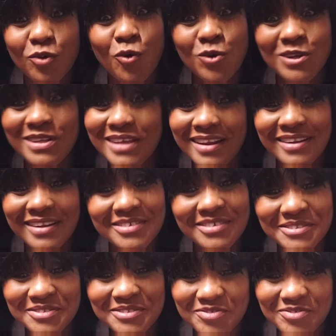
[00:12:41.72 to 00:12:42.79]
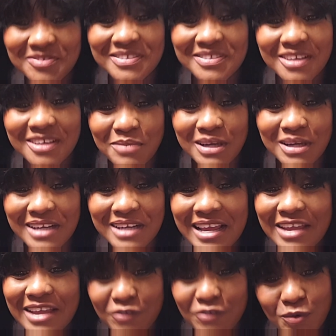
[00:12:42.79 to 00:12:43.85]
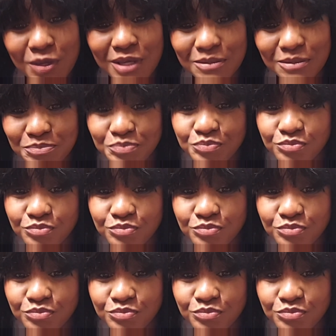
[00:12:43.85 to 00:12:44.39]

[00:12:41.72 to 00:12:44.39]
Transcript: Good girl, you know? Yeah, man, in every way.